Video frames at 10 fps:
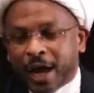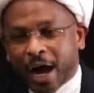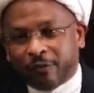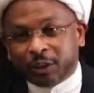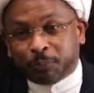
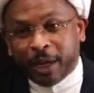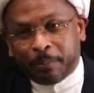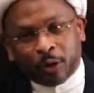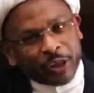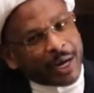of his
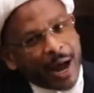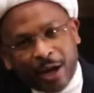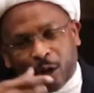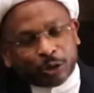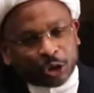people that
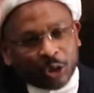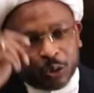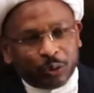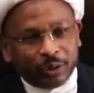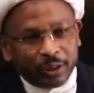I
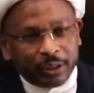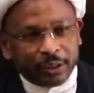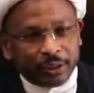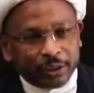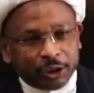also
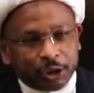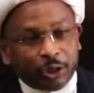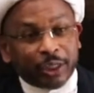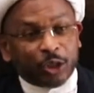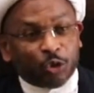
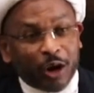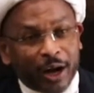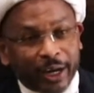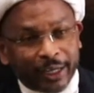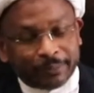started
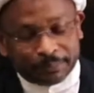crying.